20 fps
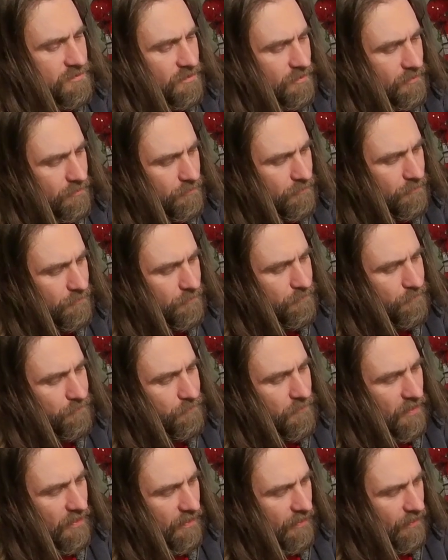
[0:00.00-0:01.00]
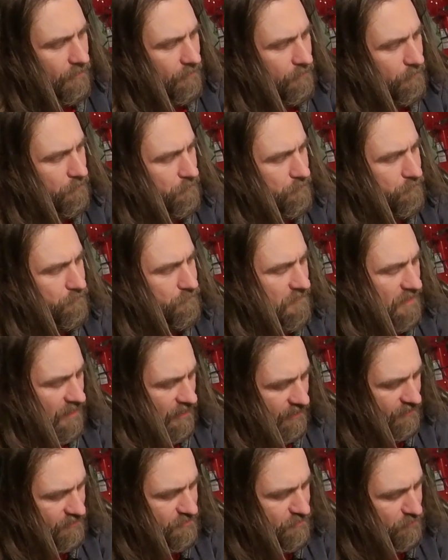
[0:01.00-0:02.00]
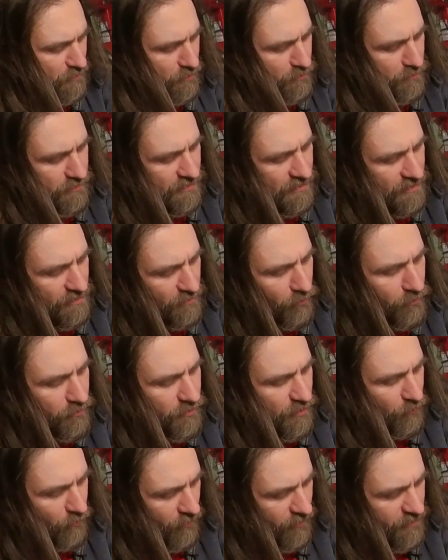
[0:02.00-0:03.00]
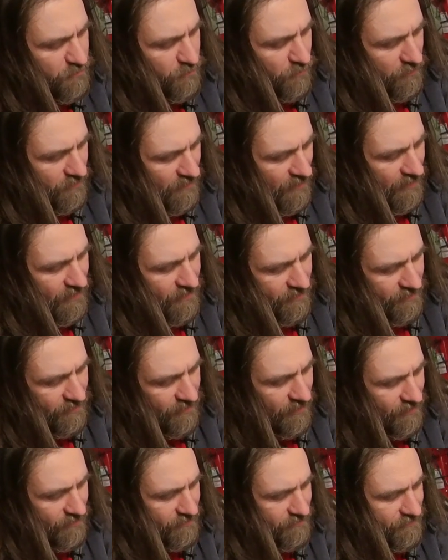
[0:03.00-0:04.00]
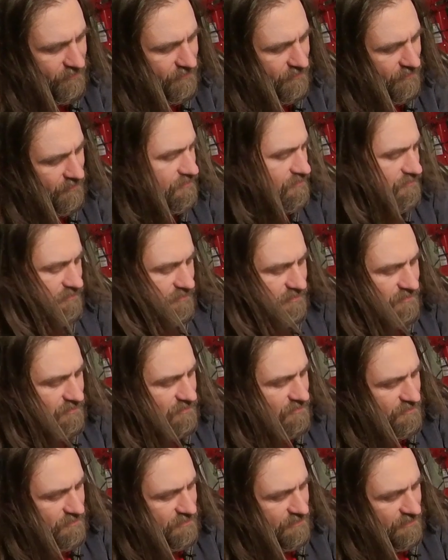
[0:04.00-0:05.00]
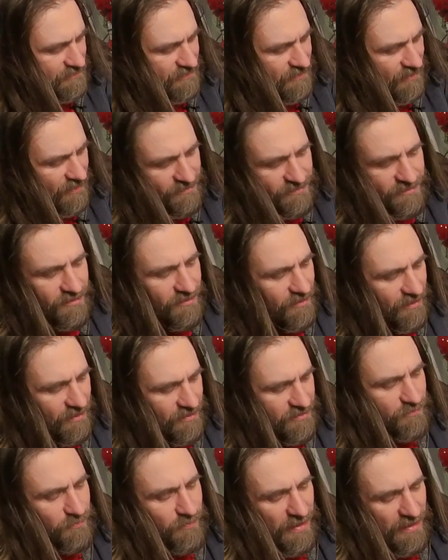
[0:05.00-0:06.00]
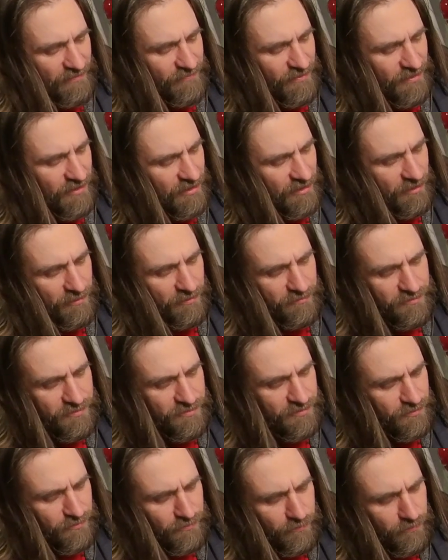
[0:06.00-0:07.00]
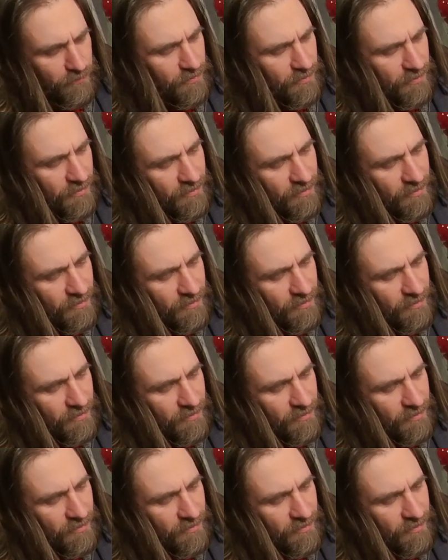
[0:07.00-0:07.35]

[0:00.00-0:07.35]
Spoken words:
So yeah, so it only works with that, and it detects it as a Mavic Air too.